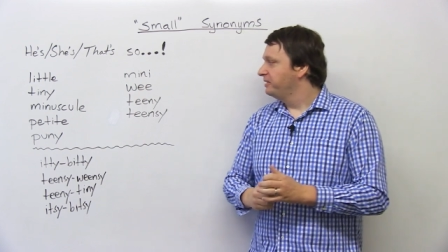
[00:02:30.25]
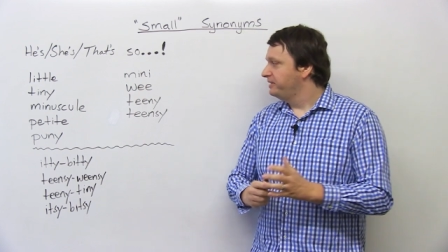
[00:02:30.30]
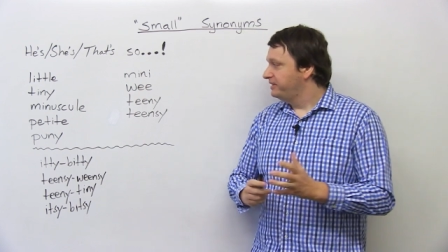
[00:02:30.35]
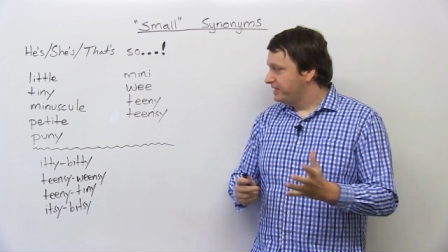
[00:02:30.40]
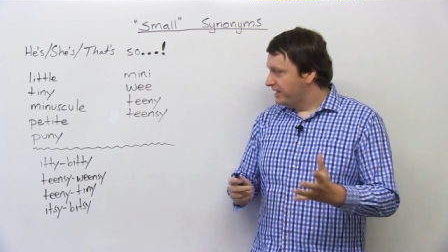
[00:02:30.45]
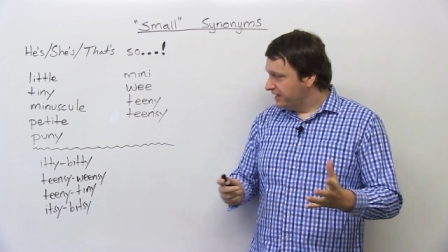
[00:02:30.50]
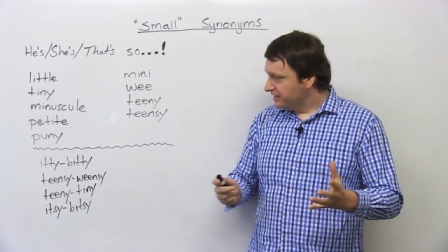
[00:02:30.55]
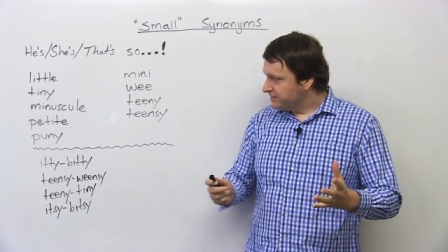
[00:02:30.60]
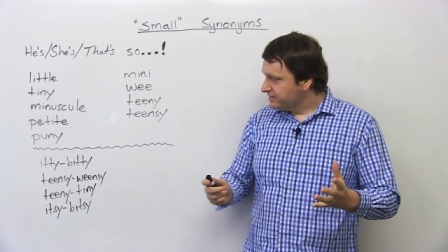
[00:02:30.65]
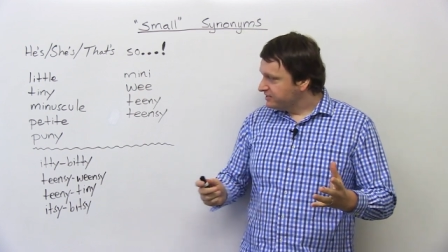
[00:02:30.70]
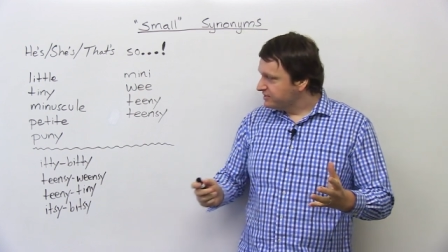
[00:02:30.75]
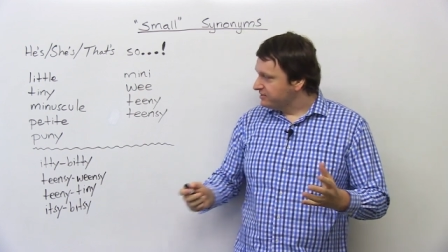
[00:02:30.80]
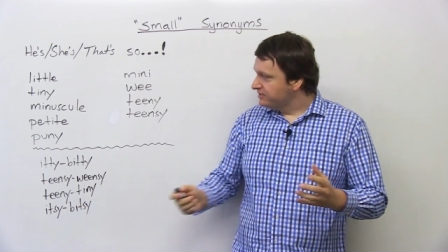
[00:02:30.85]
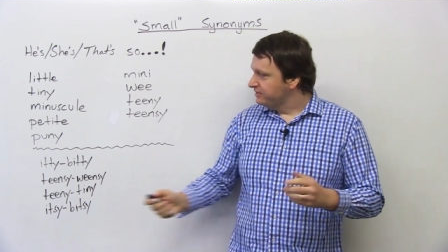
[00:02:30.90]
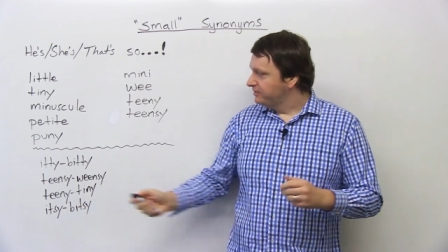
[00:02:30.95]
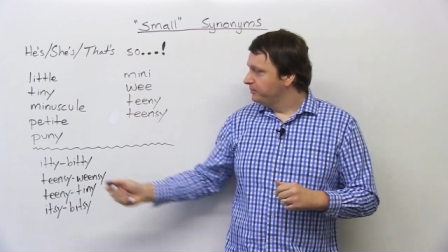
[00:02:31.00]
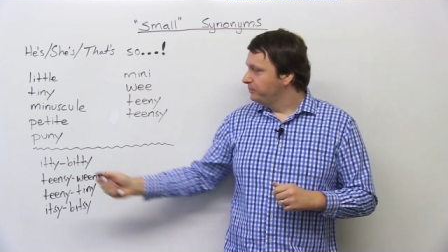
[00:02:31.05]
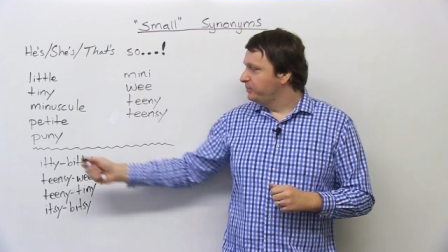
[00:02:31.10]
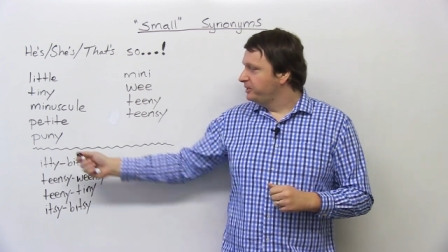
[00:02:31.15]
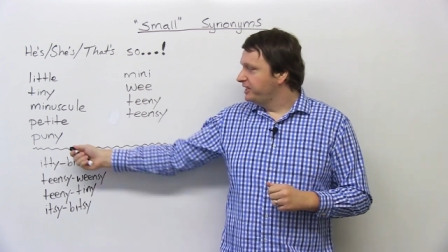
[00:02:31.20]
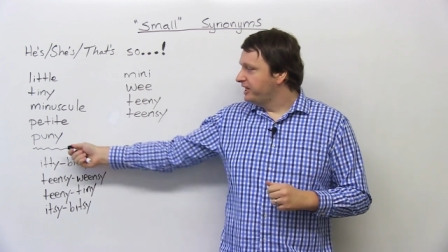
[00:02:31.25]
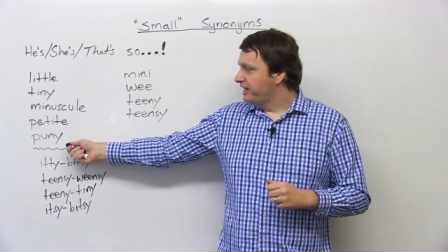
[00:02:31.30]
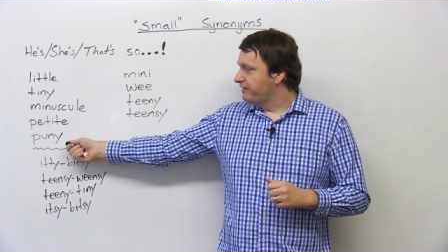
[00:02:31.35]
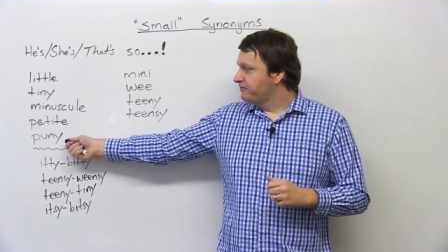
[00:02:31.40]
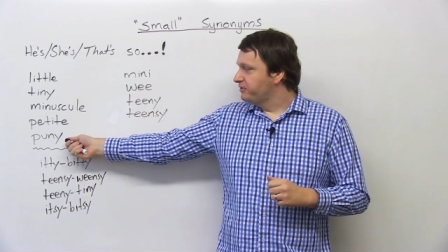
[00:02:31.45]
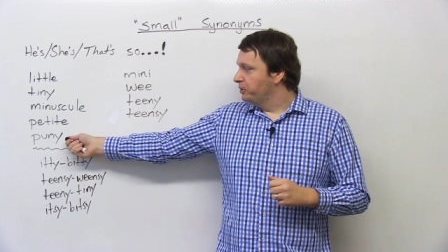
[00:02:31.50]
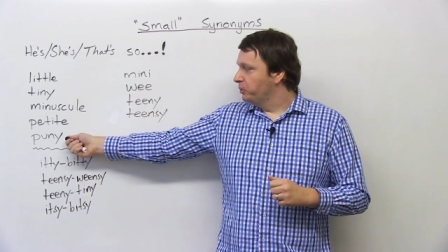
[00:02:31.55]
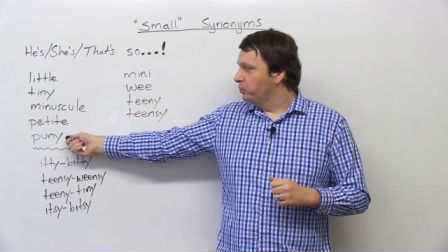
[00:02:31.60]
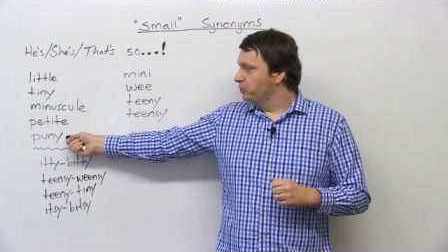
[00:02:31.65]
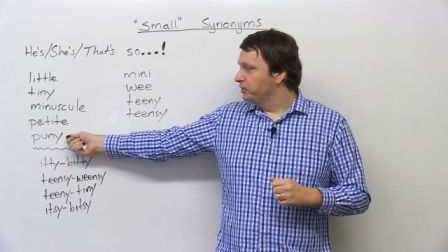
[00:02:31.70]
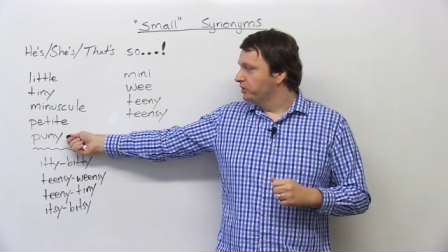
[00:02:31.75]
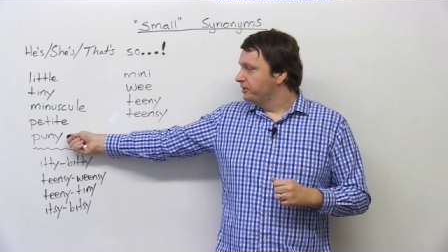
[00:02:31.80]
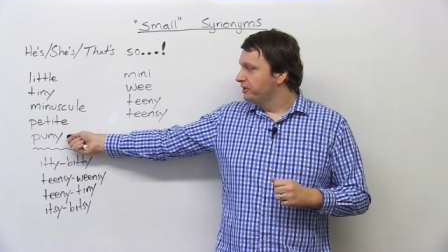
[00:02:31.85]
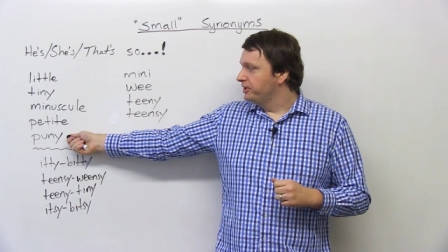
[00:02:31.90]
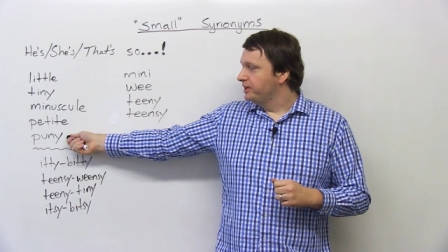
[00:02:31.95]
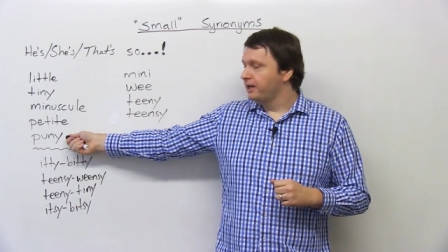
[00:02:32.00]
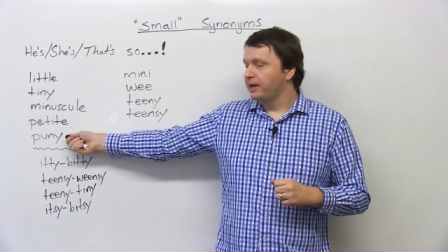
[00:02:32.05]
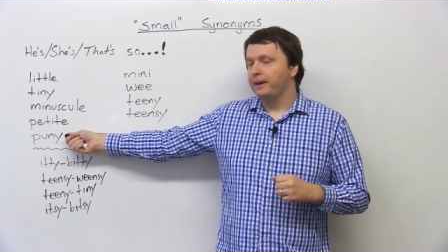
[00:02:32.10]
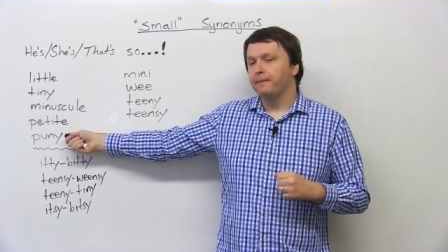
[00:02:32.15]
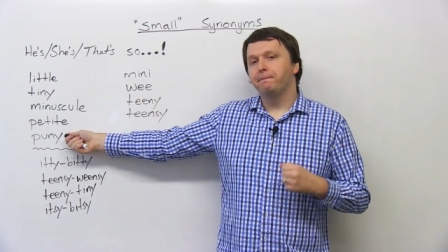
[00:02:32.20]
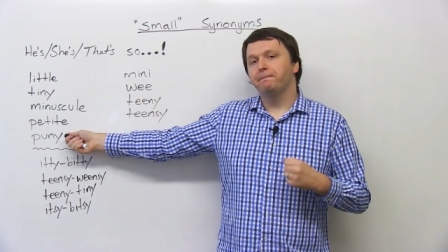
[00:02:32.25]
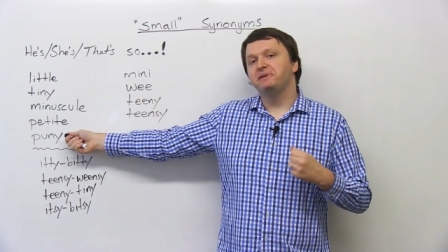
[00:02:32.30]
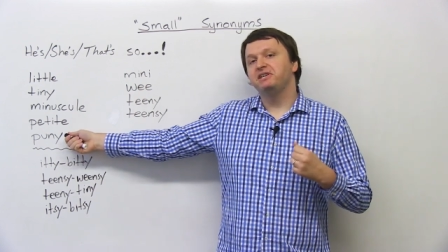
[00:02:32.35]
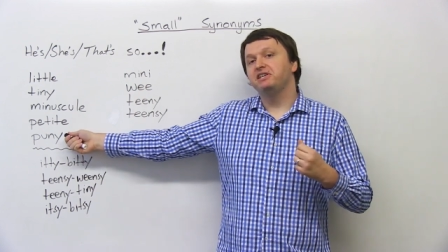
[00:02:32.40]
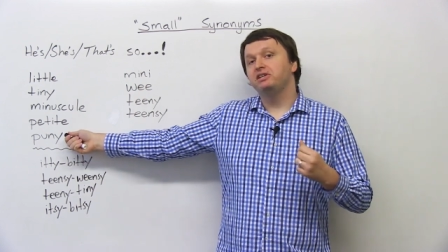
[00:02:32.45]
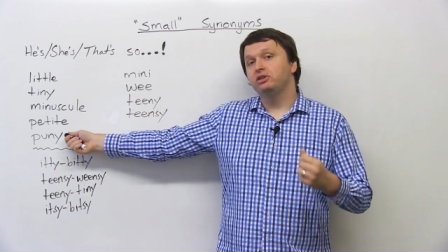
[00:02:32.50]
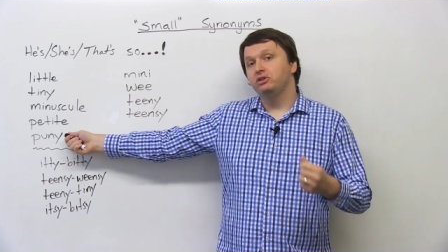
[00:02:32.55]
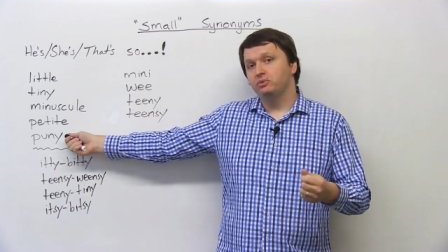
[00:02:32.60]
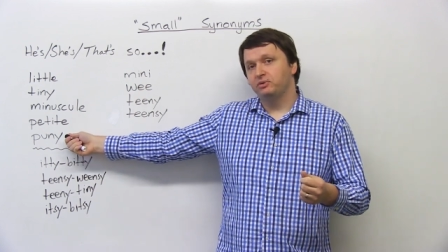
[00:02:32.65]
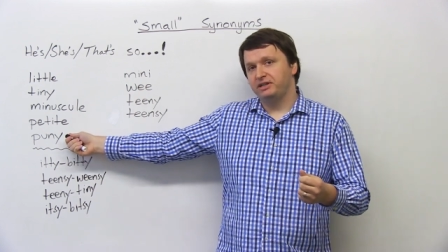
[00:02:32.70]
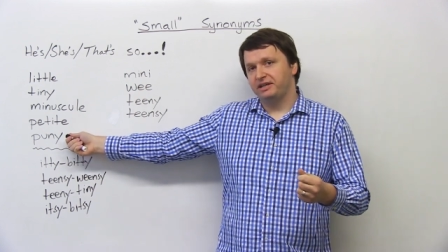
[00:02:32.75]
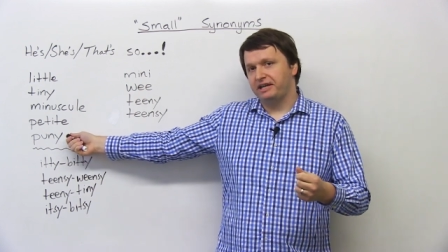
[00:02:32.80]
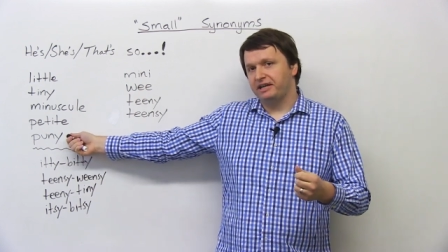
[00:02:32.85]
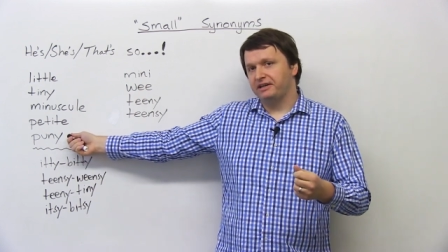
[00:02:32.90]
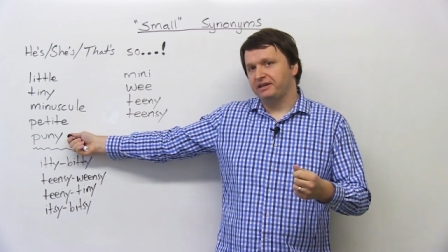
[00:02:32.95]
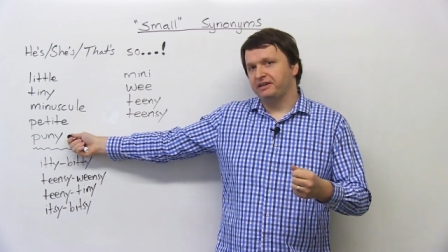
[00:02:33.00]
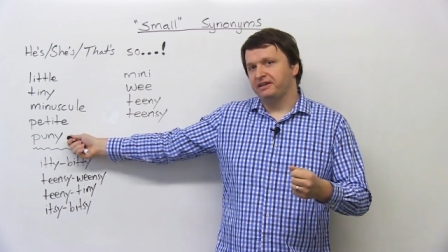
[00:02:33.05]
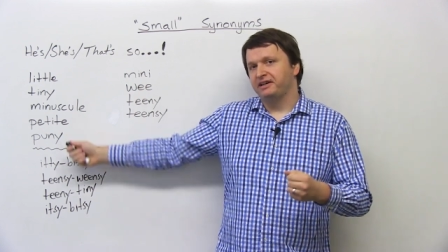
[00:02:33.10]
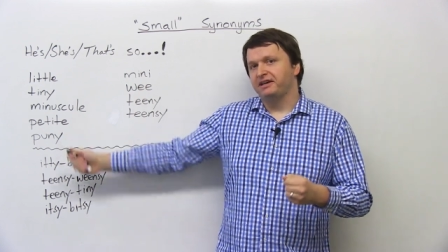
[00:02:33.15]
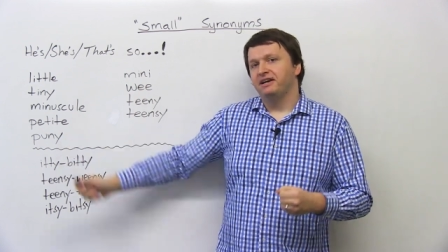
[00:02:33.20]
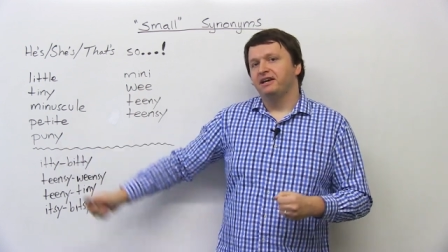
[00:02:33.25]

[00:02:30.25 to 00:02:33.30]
Next, we have the word puny.